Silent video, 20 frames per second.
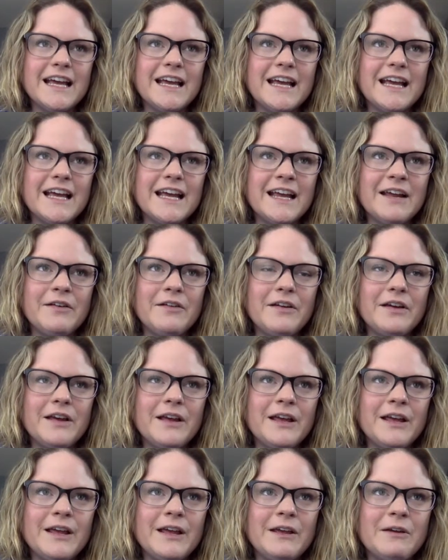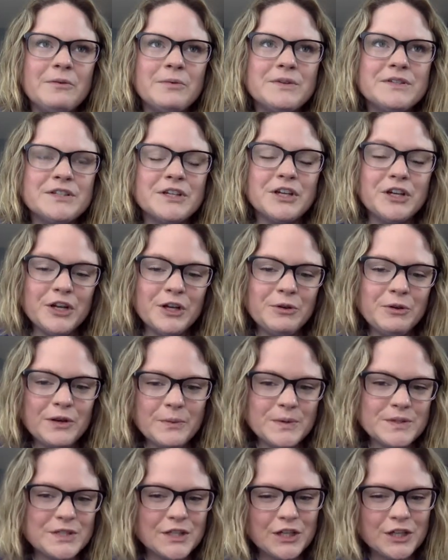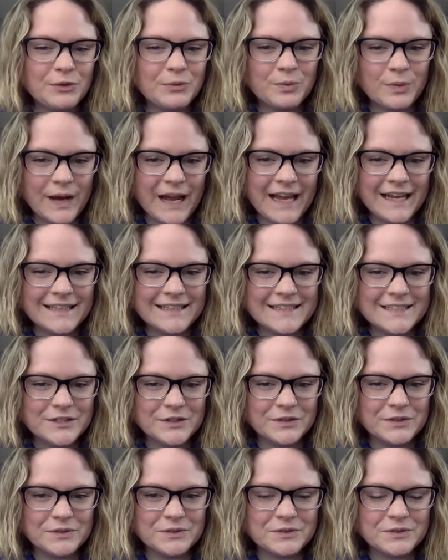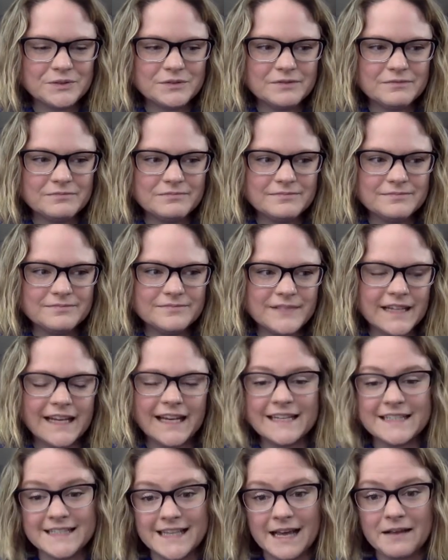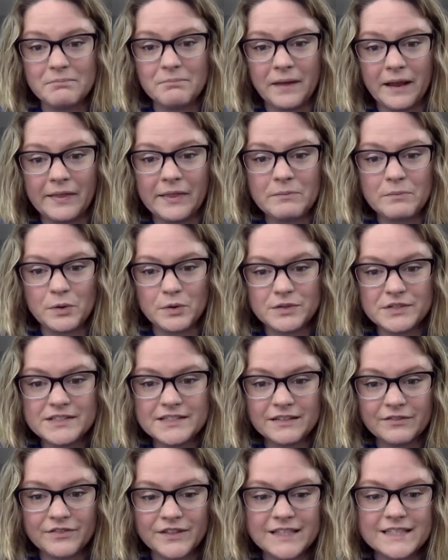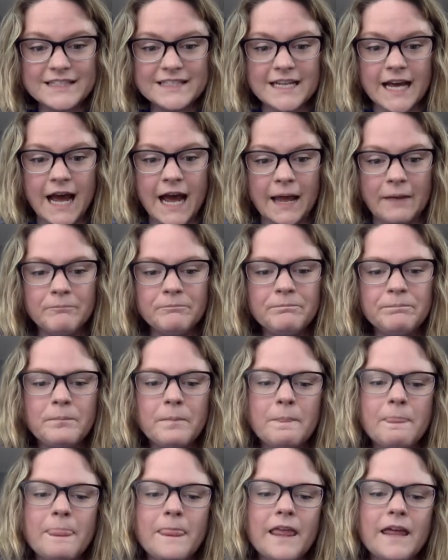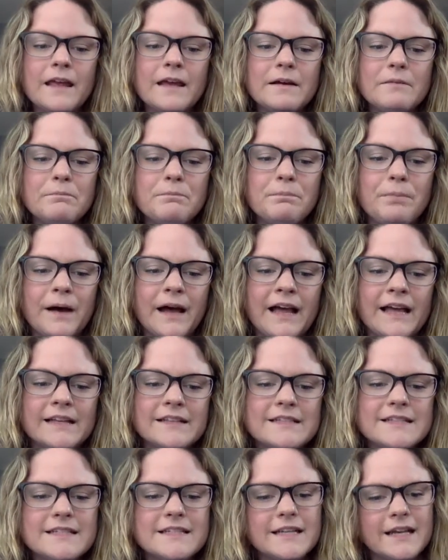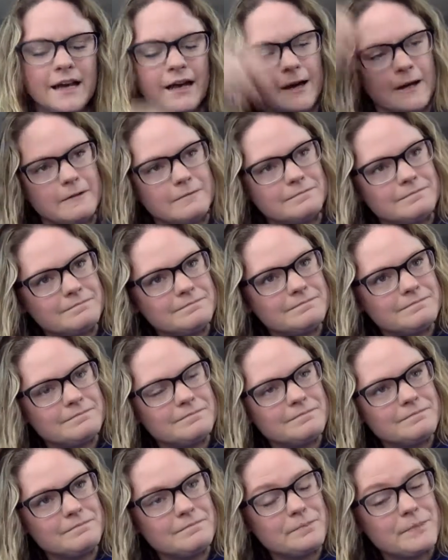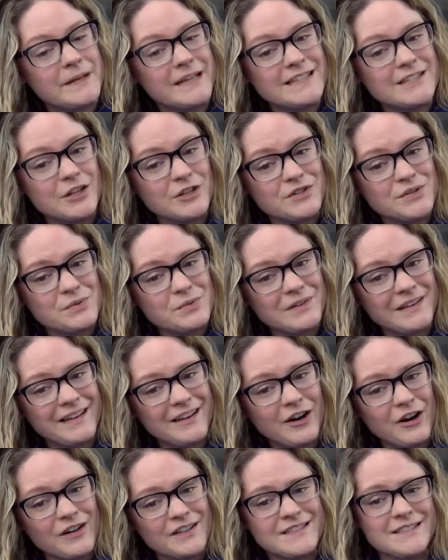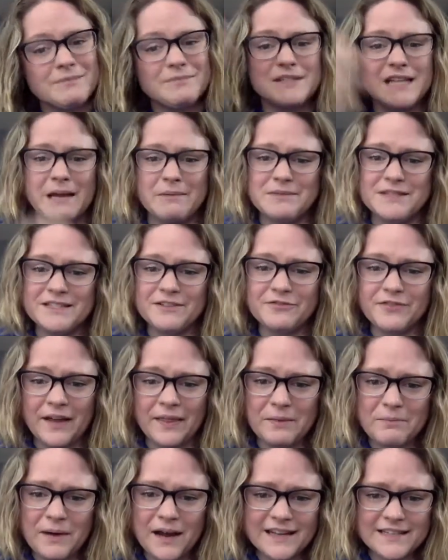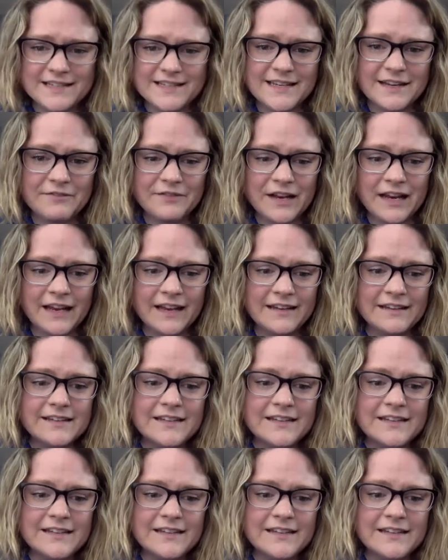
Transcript: it was a good way to, like I said, make the most of this time. But it's also really hard sometimes to find the positive in it.